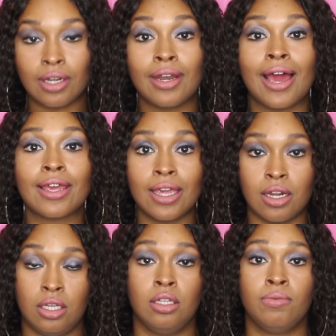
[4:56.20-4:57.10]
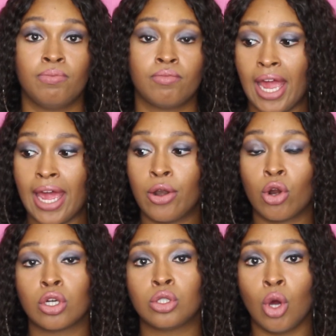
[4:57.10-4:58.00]
Diana, had
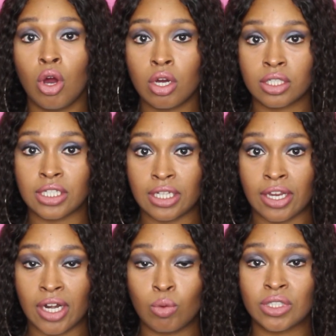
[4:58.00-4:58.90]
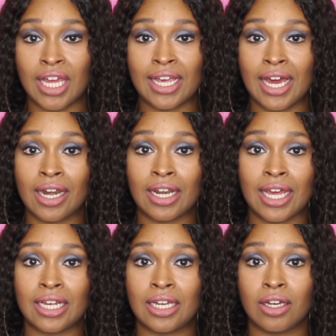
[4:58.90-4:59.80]
her dogs in there. That was like kind of
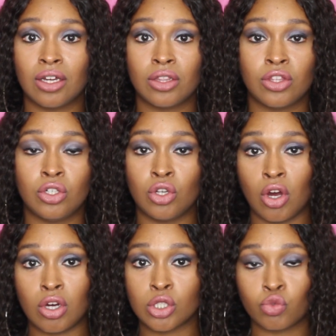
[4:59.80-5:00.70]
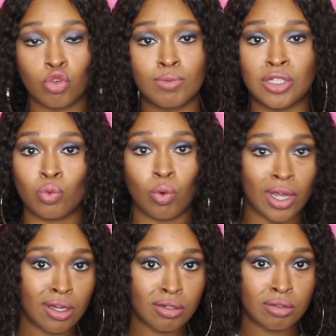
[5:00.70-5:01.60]
like the dog's room as
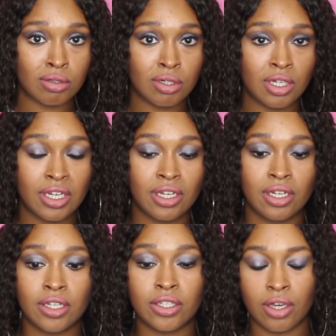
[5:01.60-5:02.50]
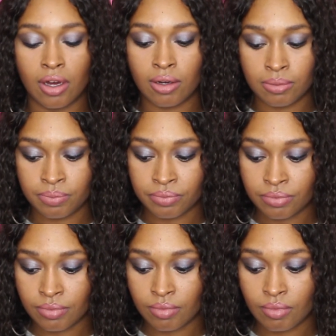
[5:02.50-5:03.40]
well. Yo,
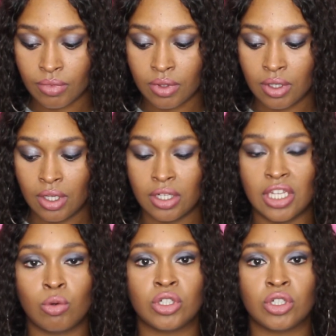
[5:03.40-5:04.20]
there